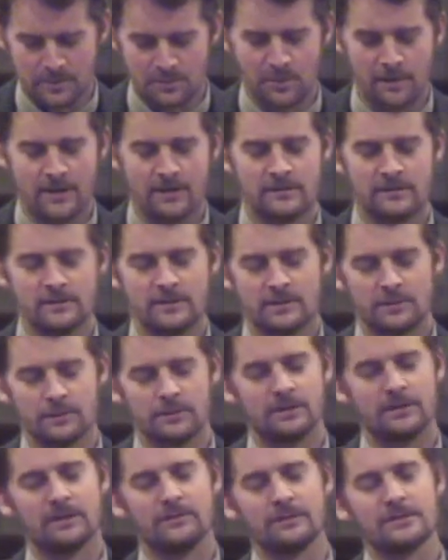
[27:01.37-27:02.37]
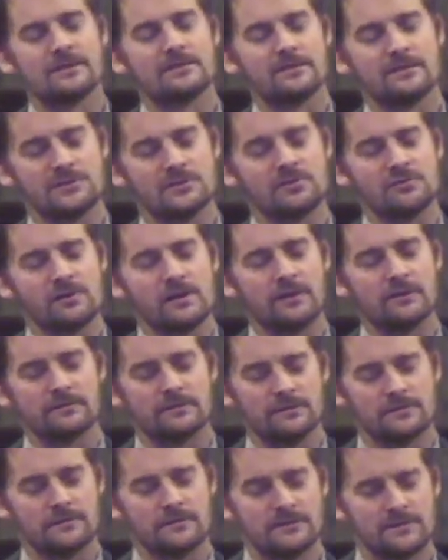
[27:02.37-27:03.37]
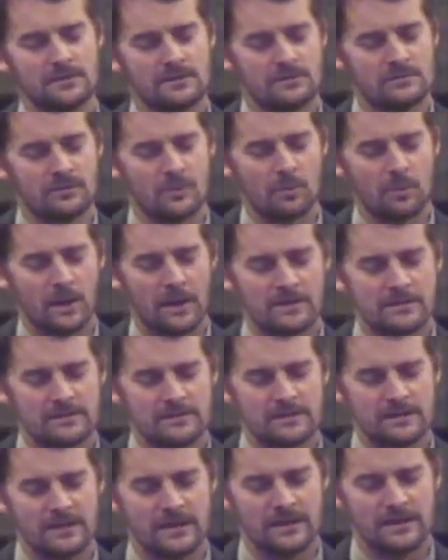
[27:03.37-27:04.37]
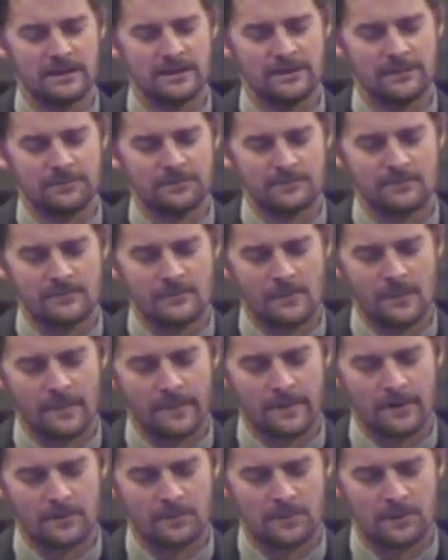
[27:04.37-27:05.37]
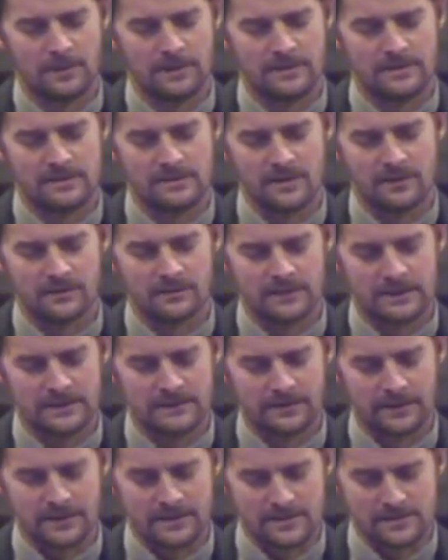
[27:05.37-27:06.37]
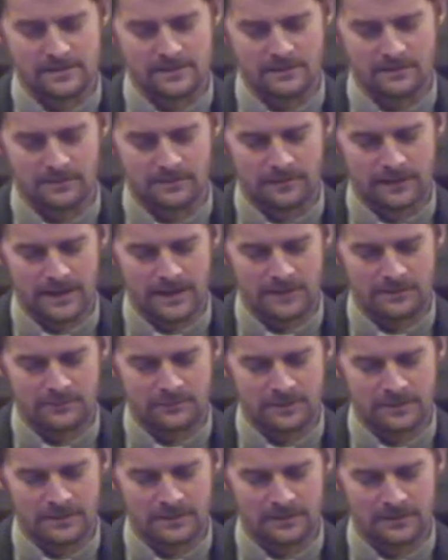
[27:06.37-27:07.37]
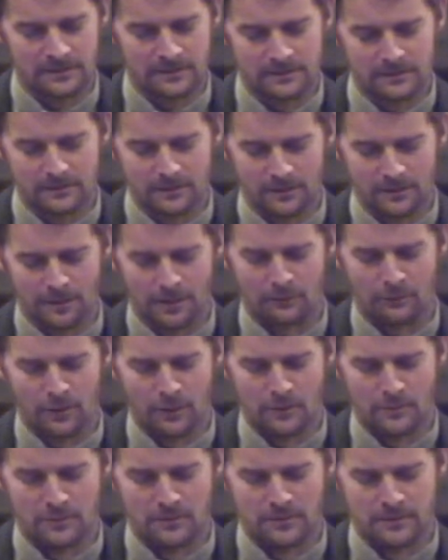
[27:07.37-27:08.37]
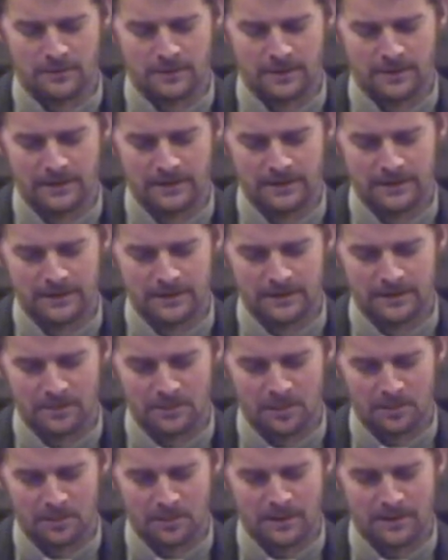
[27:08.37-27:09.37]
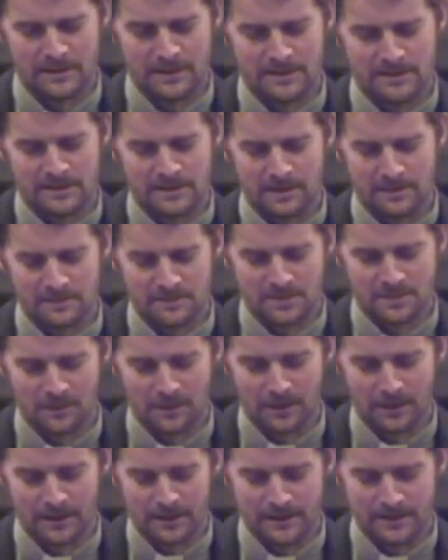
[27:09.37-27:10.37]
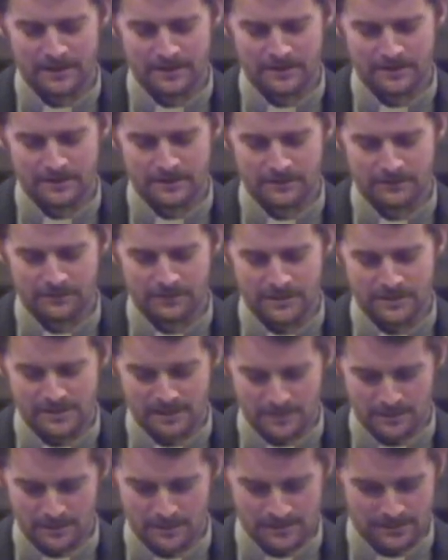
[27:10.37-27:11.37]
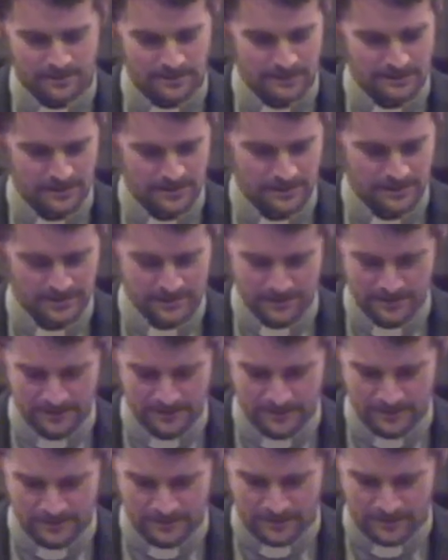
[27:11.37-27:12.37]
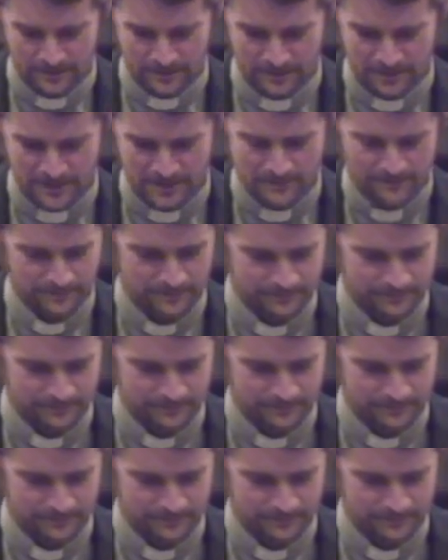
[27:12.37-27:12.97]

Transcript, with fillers: pray that you would give us the strength to repent. Please don't leave us floundering on our own, but please come to our aid and rescue us. Amen.